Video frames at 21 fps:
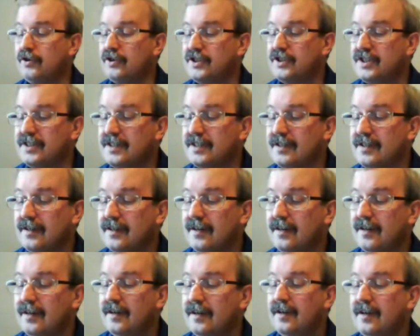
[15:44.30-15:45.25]
looks
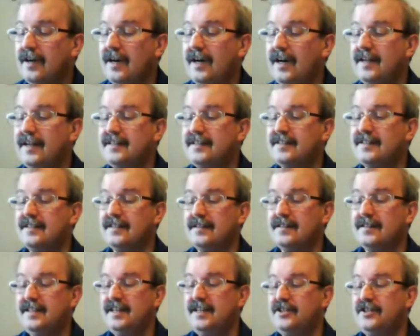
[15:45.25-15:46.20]
at
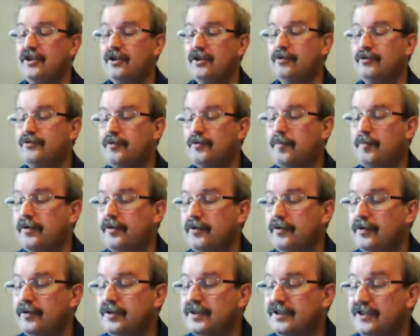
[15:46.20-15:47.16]
teaching
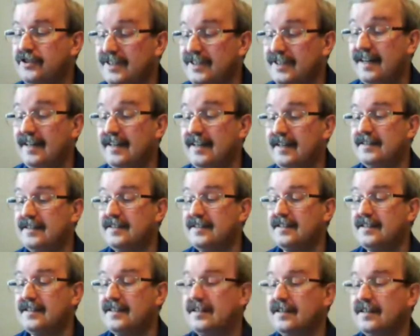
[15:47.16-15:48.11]
entrepreneurs just like
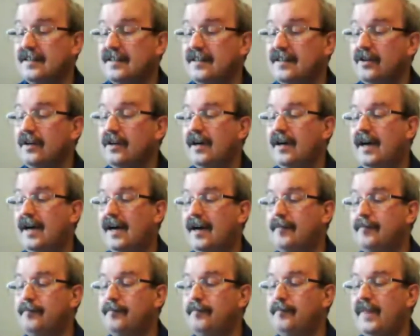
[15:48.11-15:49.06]
us
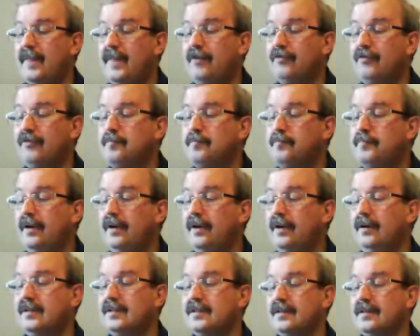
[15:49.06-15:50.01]
how to
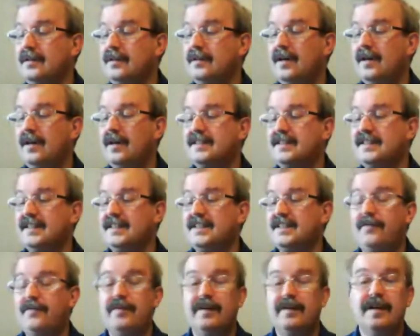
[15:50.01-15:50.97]
build a
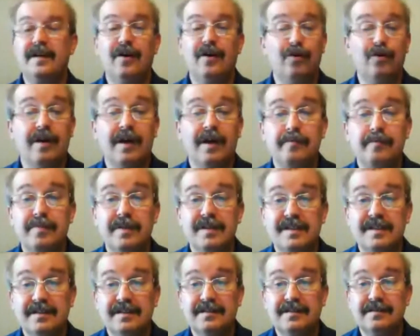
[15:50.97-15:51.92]
6-figure
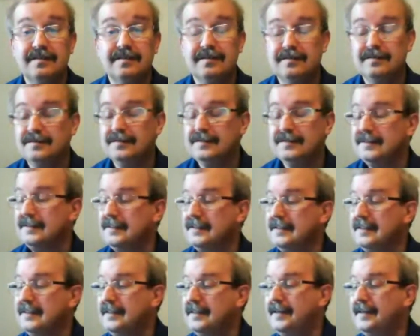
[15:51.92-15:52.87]
online business
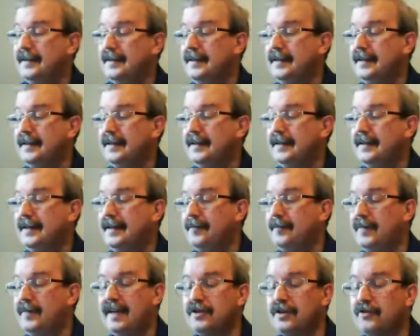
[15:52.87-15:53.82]

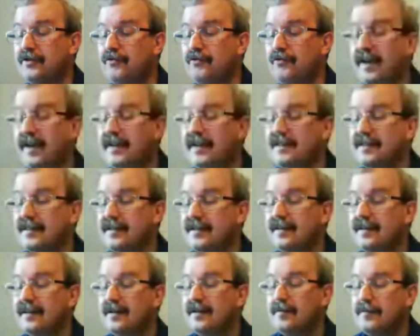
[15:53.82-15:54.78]
and how to
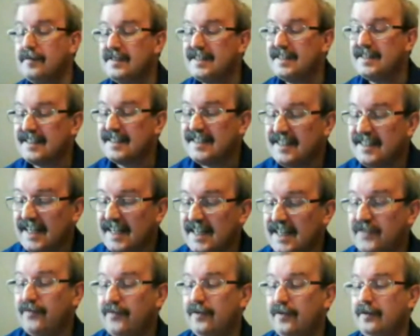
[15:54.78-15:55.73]
create
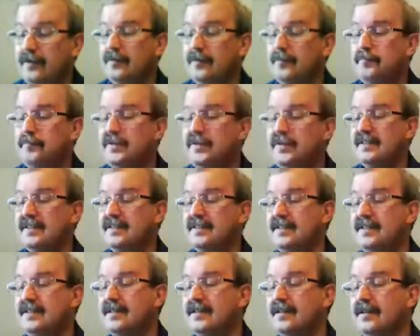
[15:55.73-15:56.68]
successful
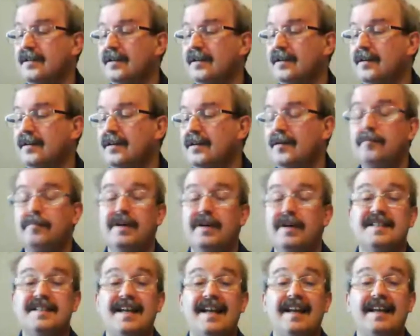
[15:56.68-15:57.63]
businesses
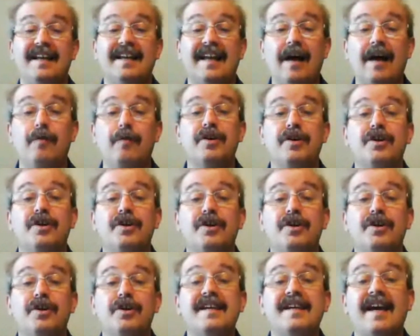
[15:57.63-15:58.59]
by selling our
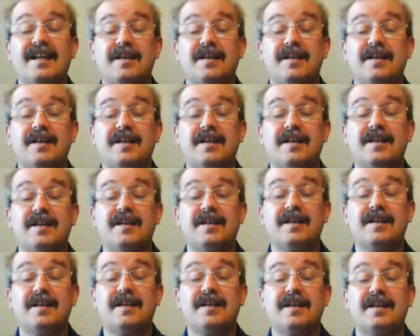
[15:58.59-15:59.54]
unique
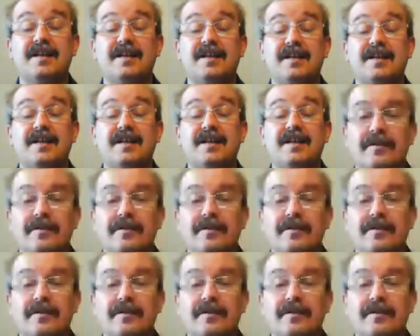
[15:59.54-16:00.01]
expertise